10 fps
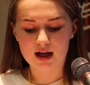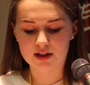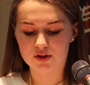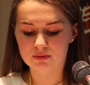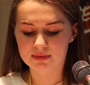
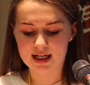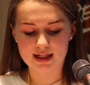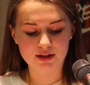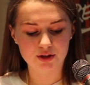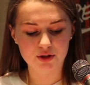and some days
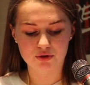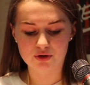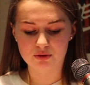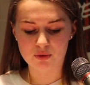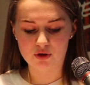I do
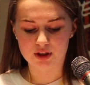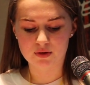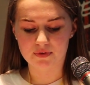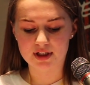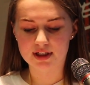struggle more than
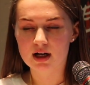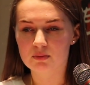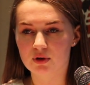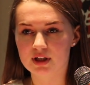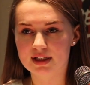others,
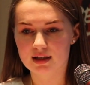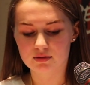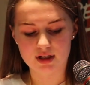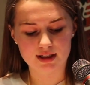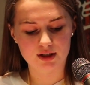but this
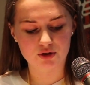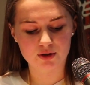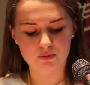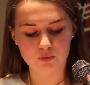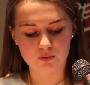illness is
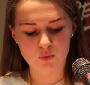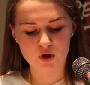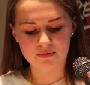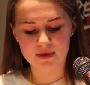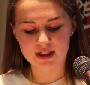just
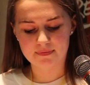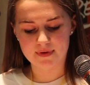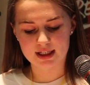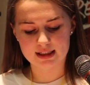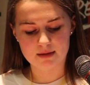one of many
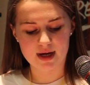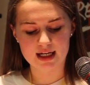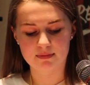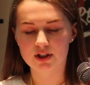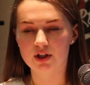things that
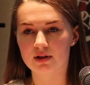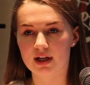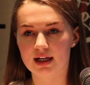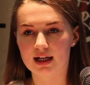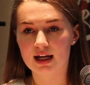makes me
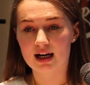unique,